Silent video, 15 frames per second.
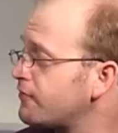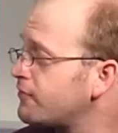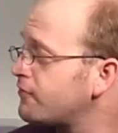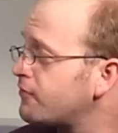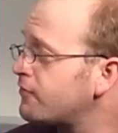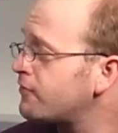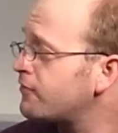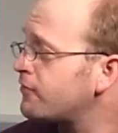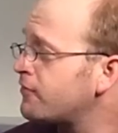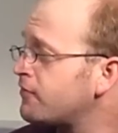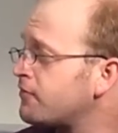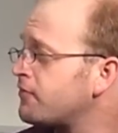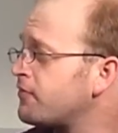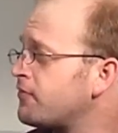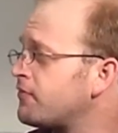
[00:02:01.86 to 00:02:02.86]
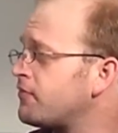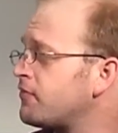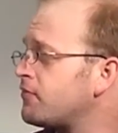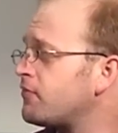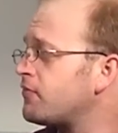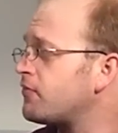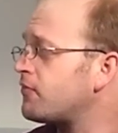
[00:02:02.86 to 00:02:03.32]

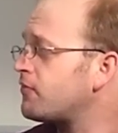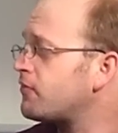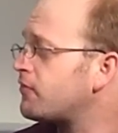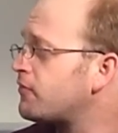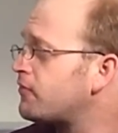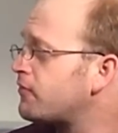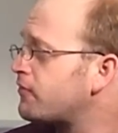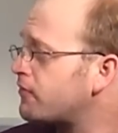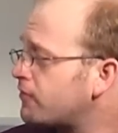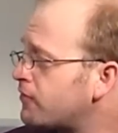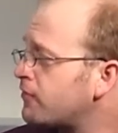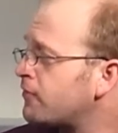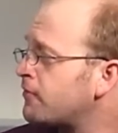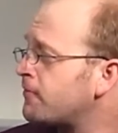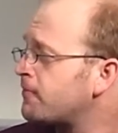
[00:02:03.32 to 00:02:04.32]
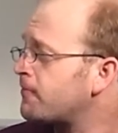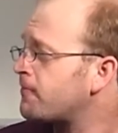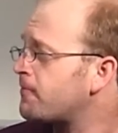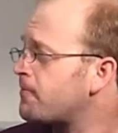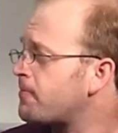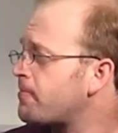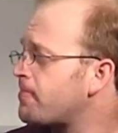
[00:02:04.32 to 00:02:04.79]

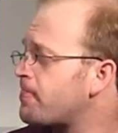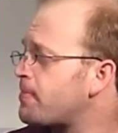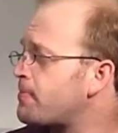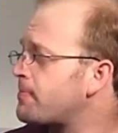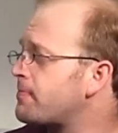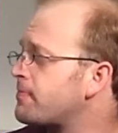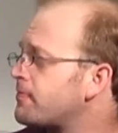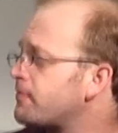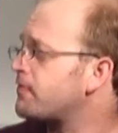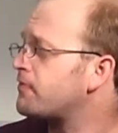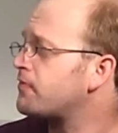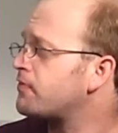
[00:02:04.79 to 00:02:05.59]
[no speech]